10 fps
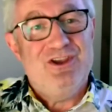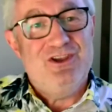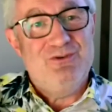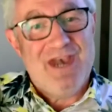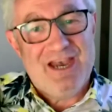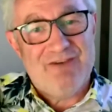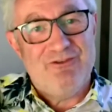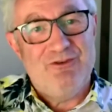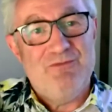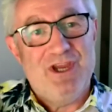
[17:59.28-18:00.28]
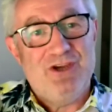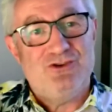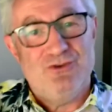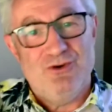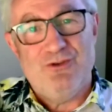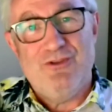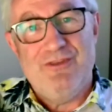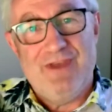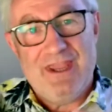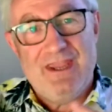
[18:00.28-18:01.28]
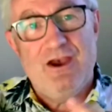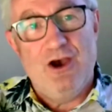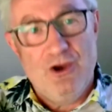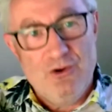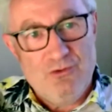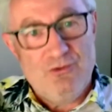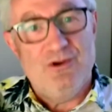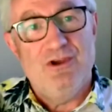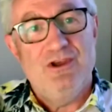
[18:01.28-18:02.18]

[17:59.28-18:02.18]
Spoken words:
you have to make sure that they own